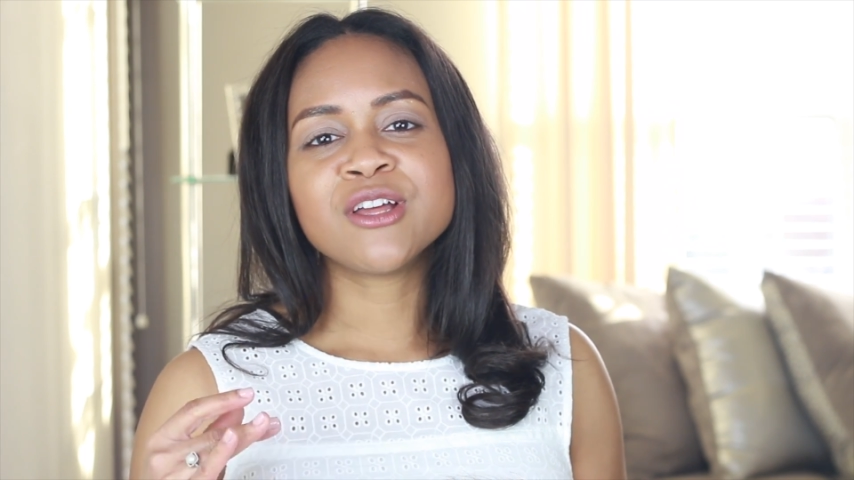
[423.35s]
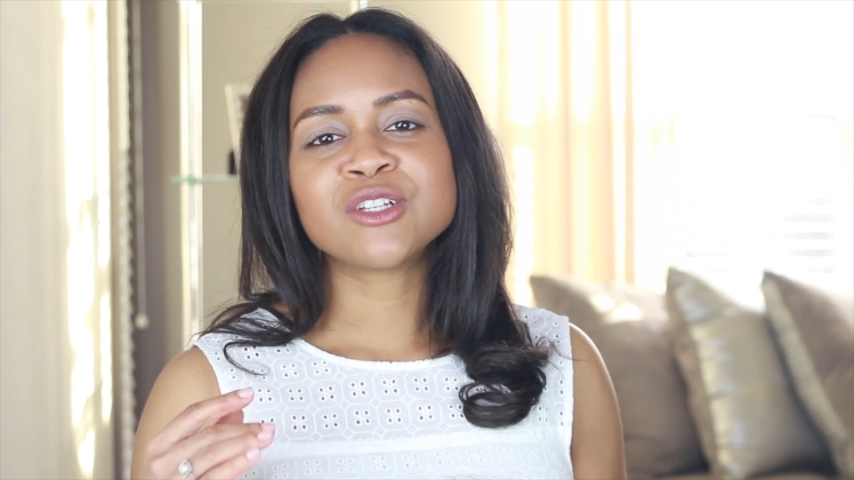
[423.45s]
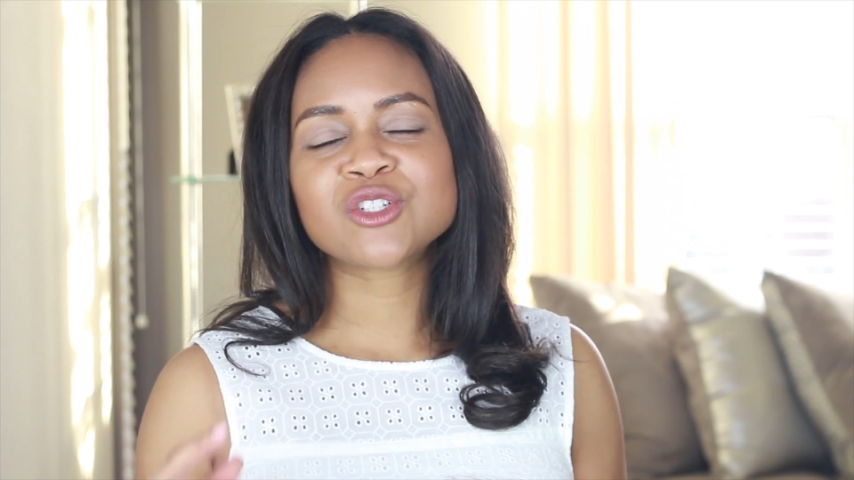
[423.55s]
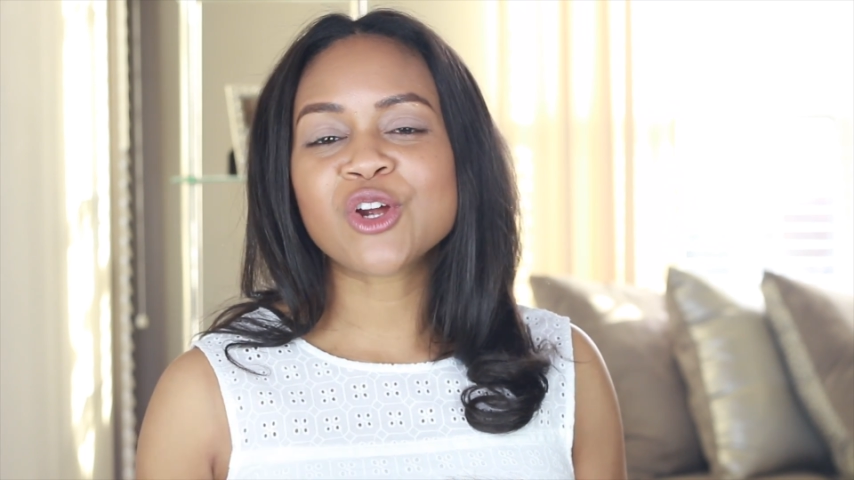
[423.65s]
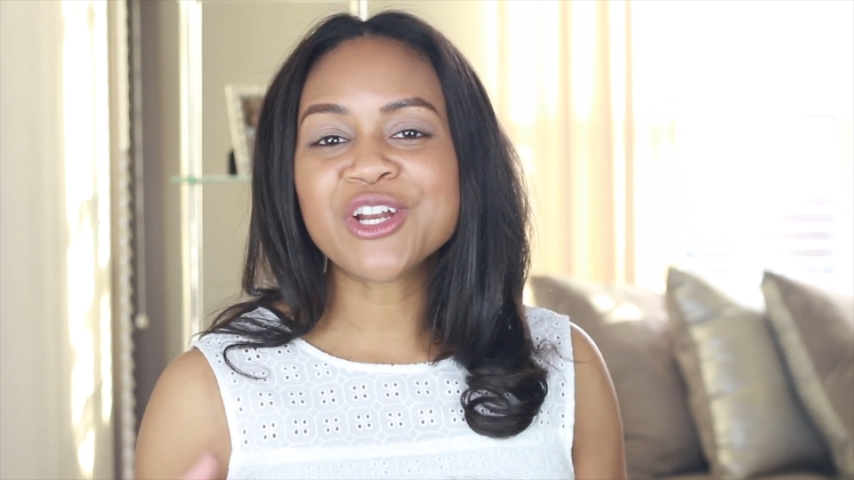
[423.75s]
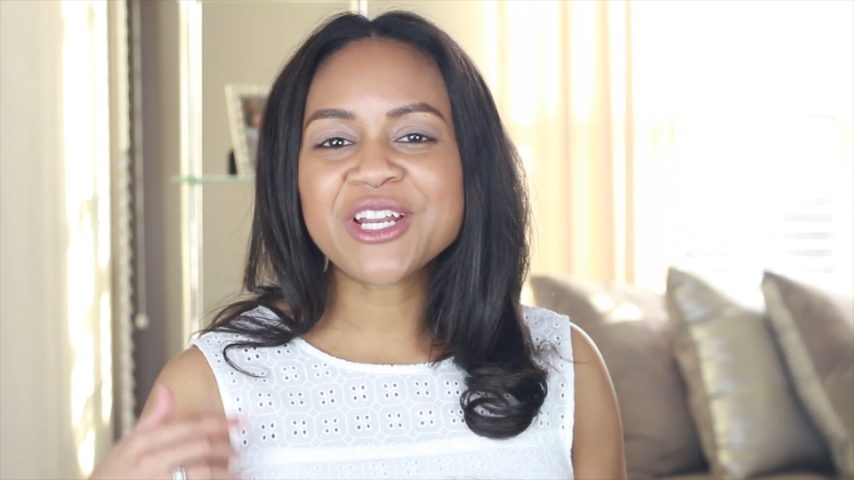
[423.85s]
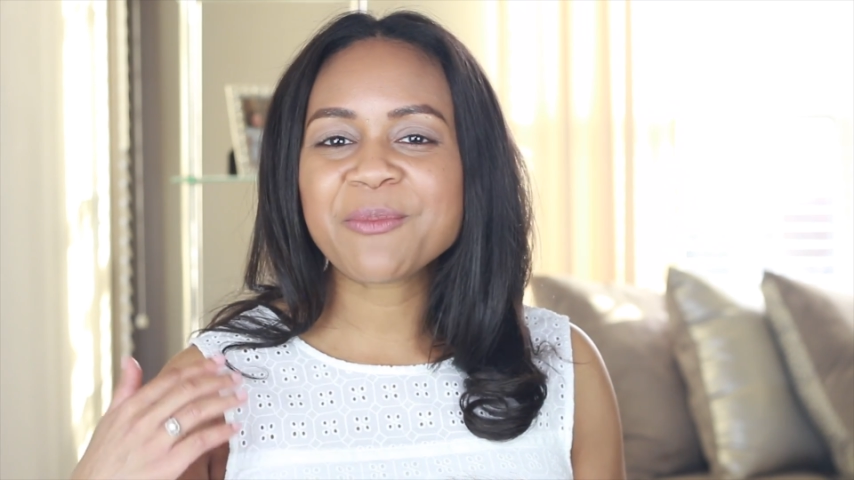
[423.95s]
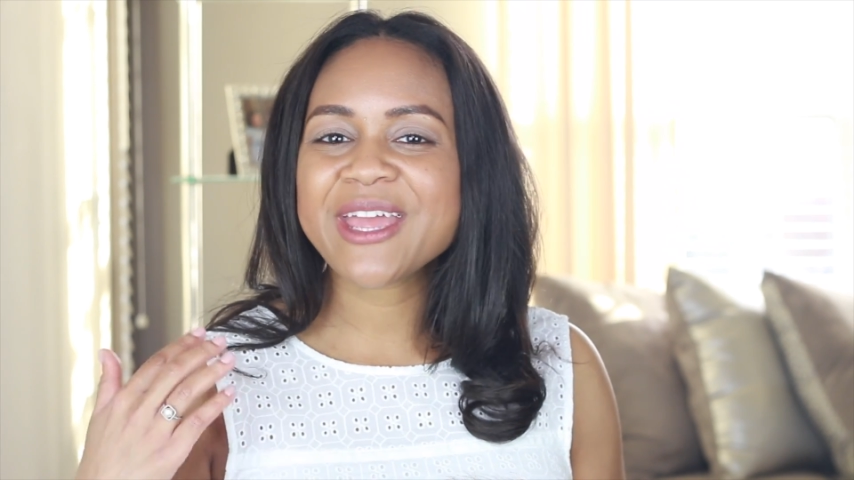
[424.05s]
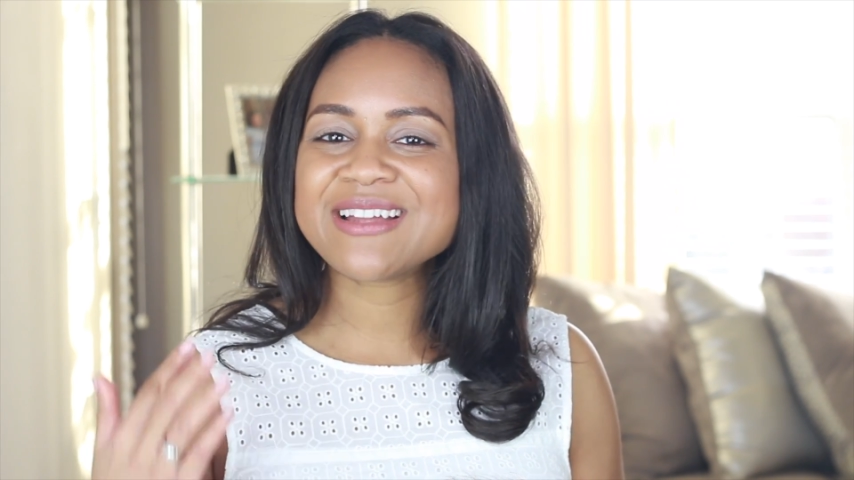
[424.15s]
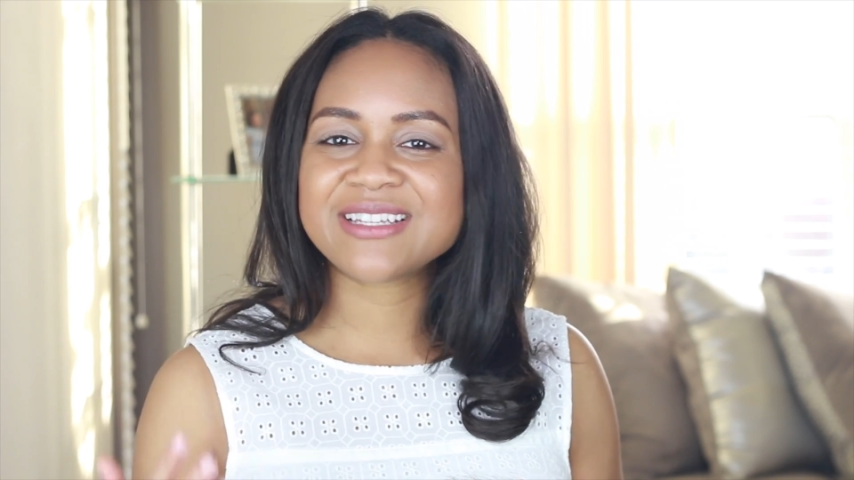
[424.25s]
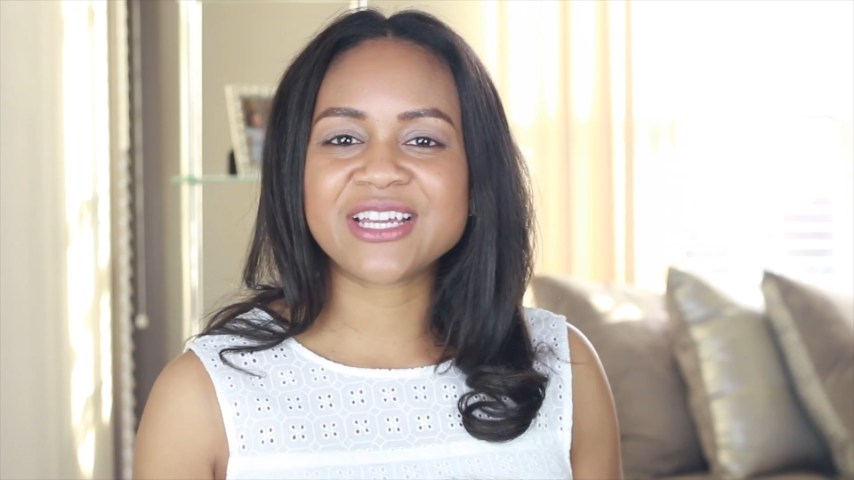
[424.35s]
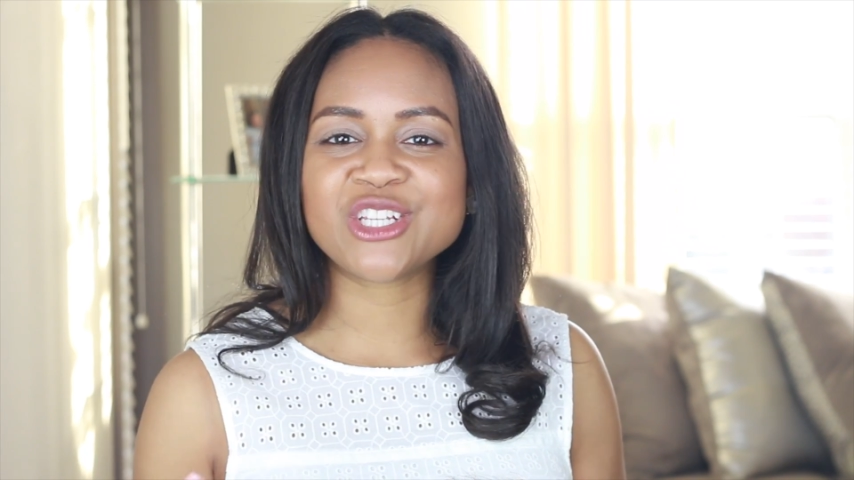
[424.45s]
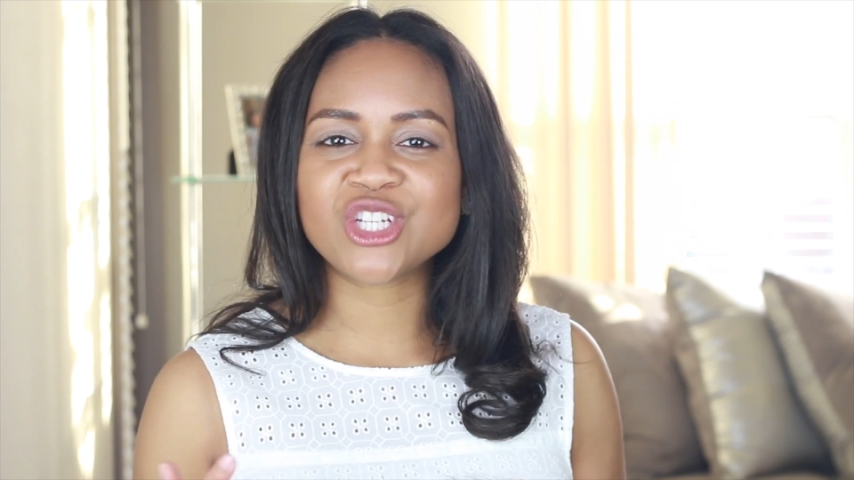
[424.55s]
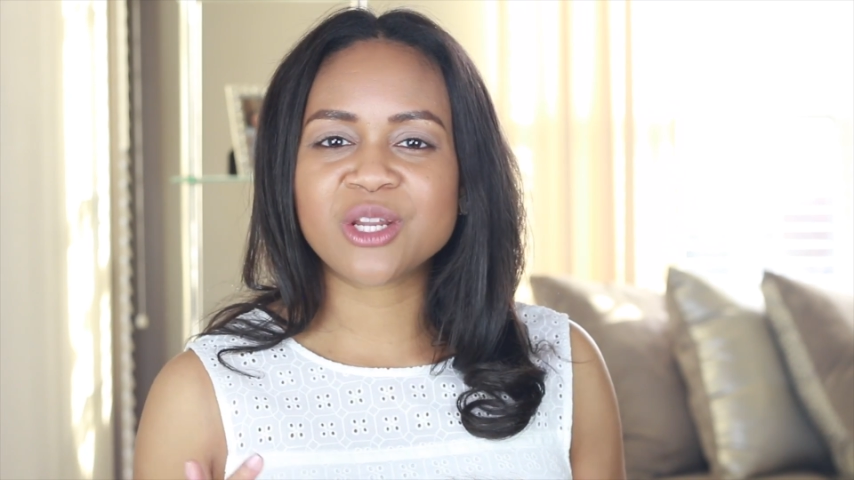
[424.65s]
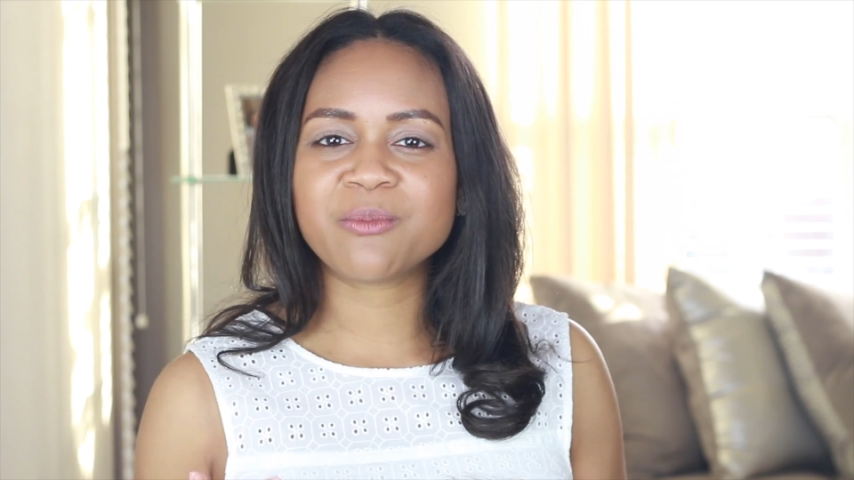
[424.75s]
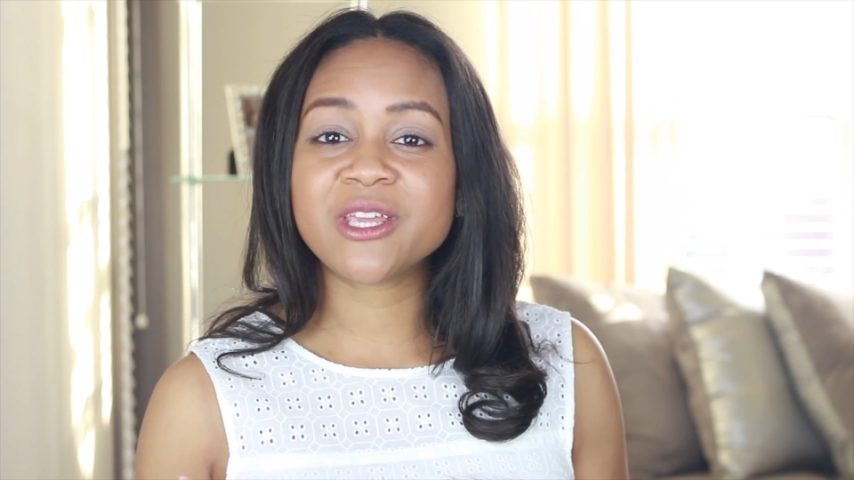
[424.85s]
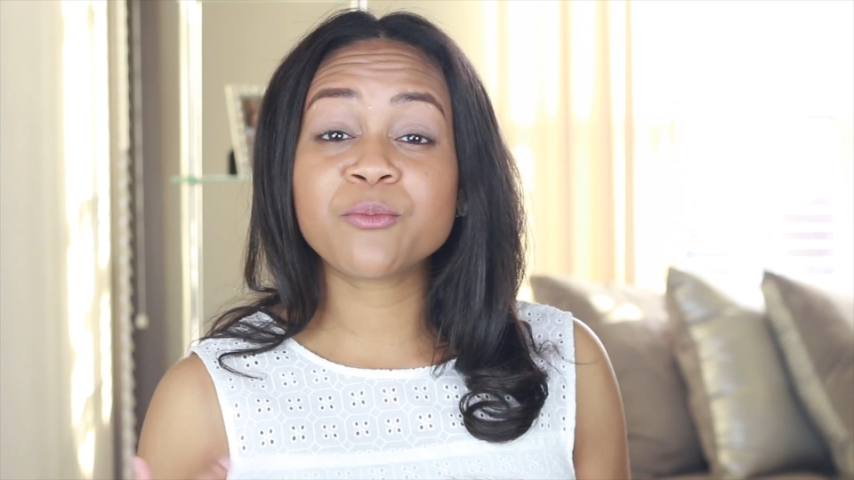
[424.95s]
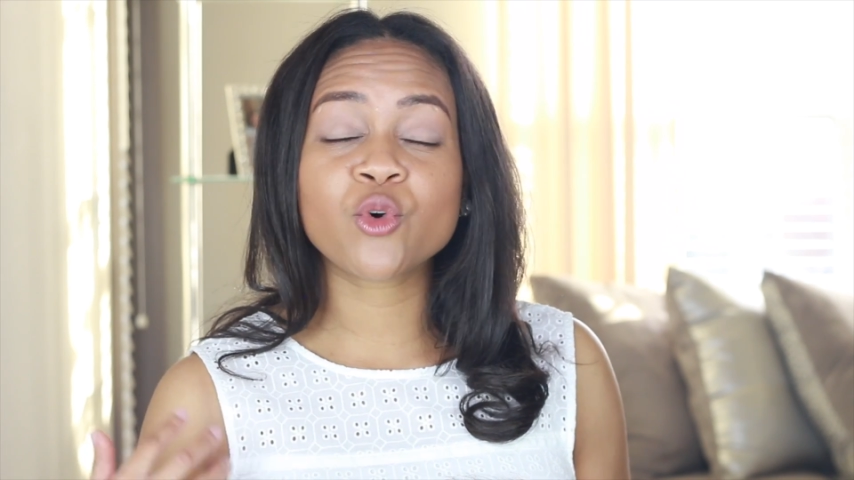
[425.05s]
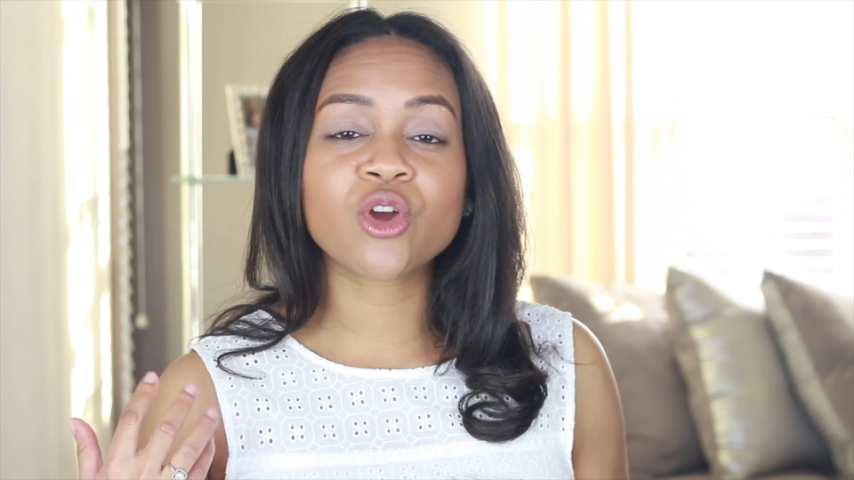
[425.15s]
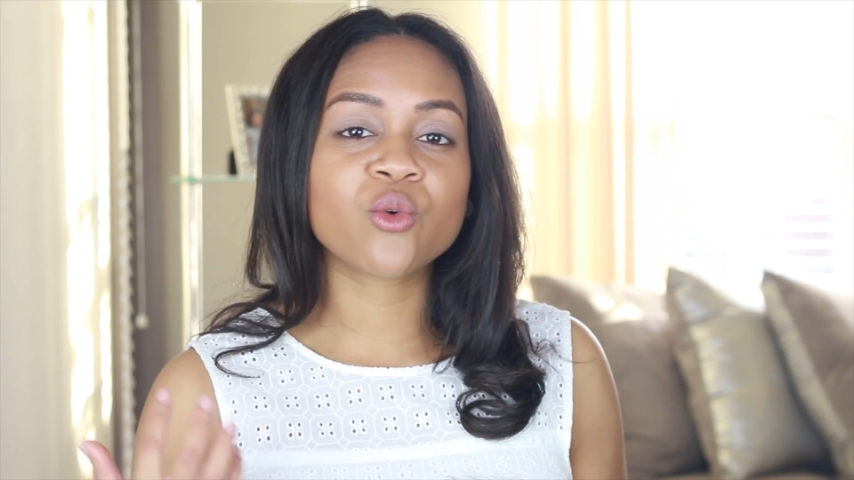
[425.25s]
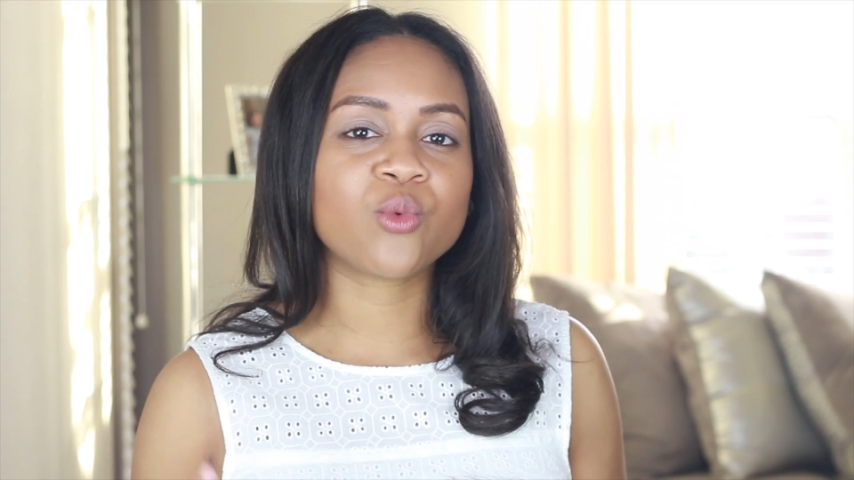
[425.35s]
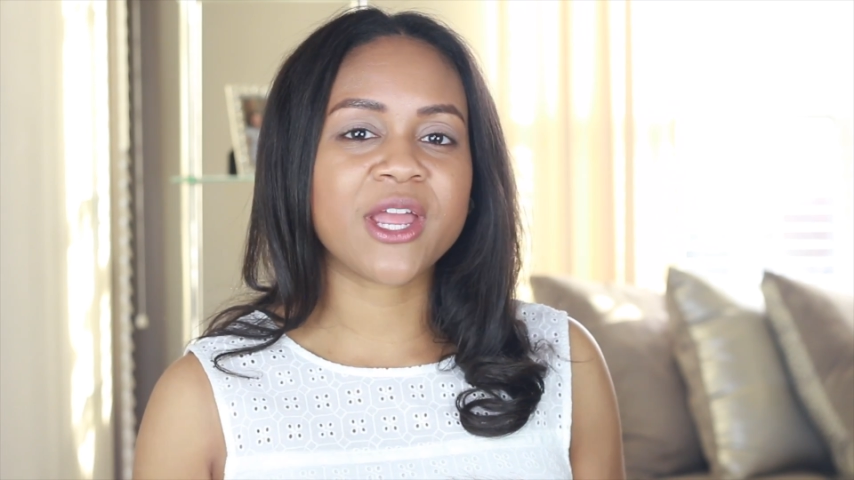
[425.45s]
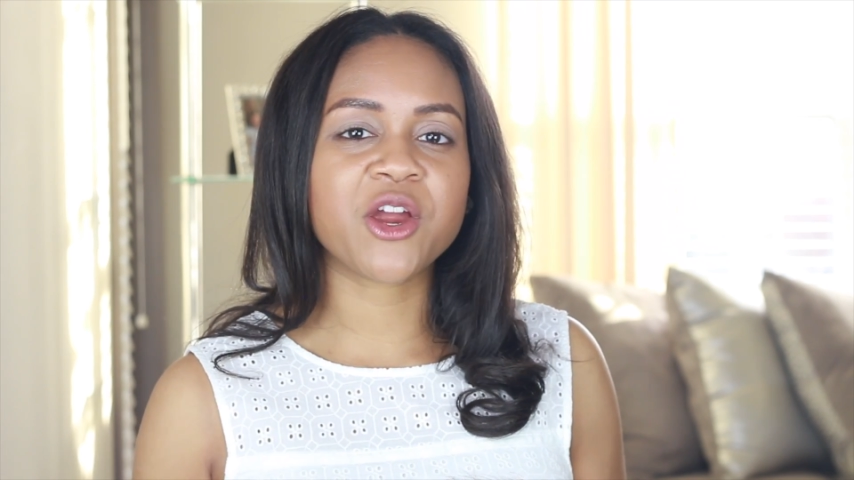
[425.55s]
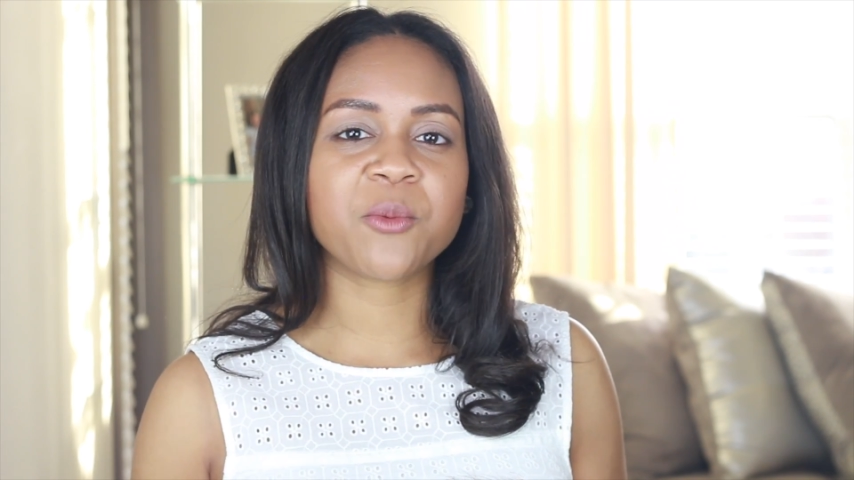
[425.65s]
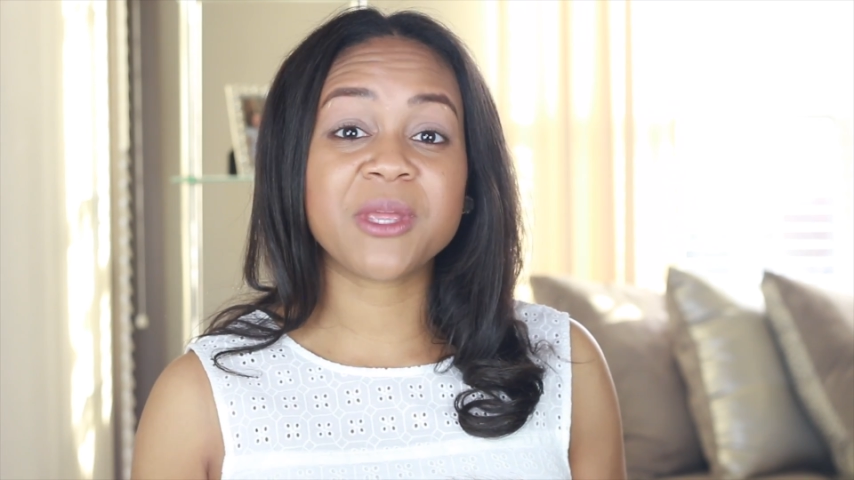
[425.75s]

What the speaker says: starting to pay attention and be more aware,